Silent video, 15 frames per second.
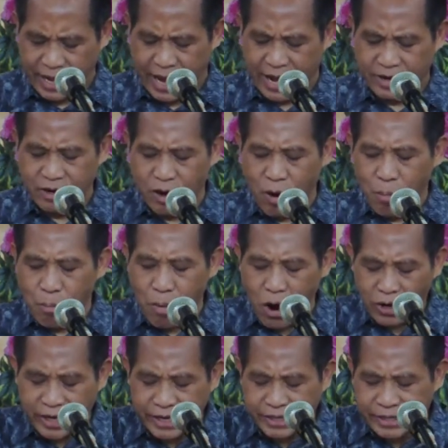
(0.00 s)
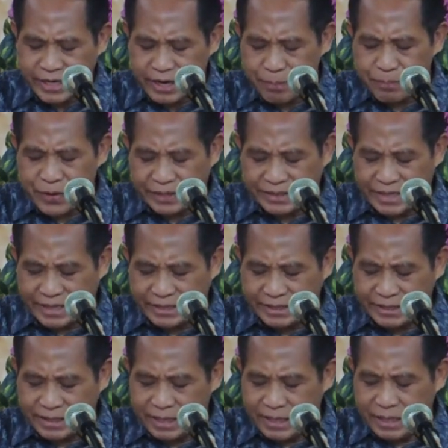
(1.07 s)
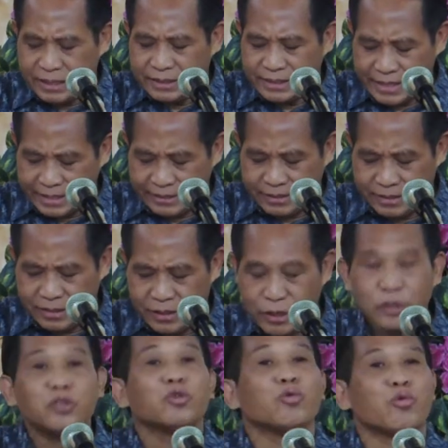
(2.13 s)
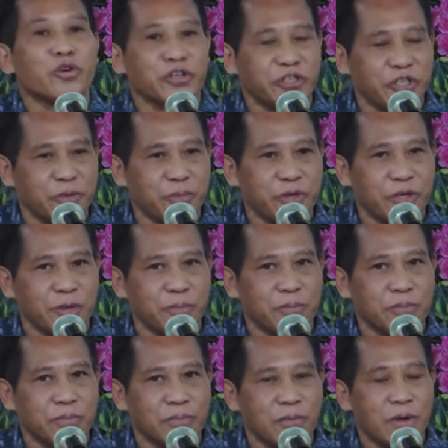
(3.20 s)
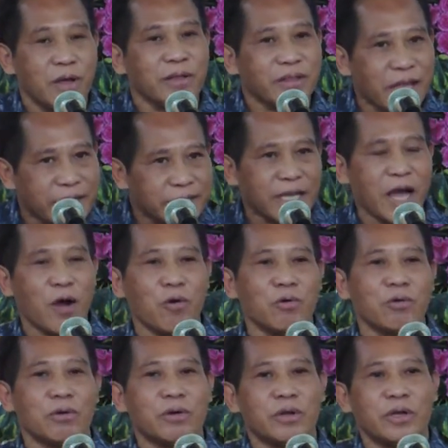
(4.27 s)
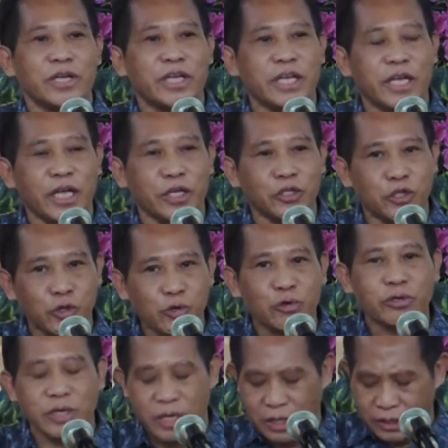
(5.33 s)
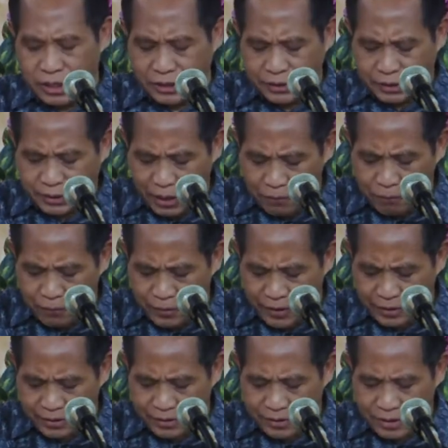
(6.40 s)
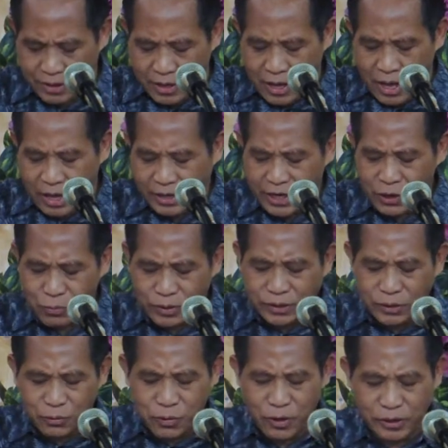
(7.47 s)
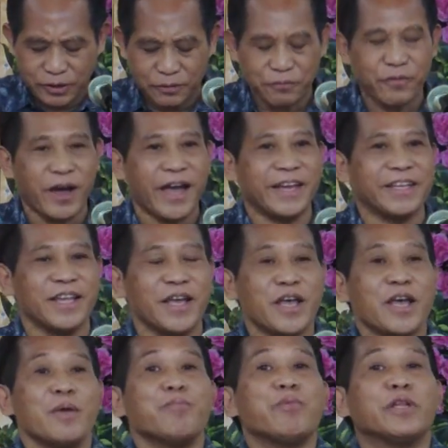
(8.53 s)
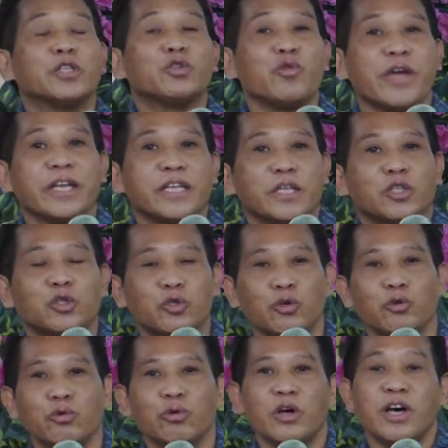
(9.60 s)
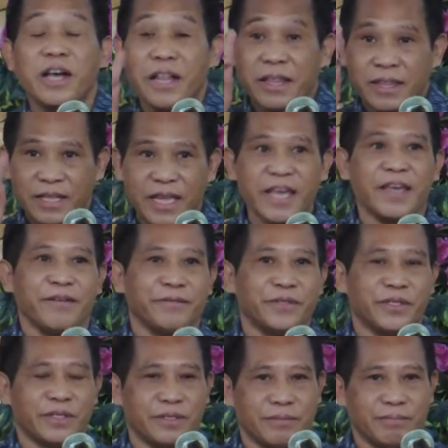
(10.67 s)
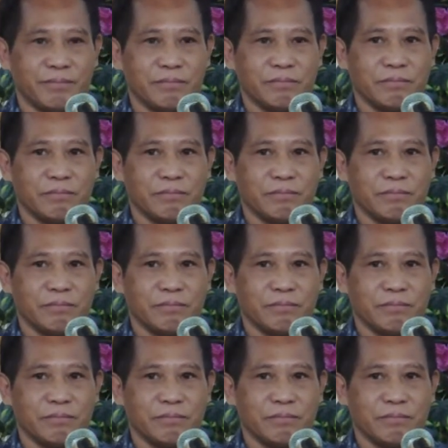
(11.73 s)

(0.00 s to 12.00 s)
and mockingly pretended to worship him. That's how he endured the suffering. And he was crucified between the two thieves.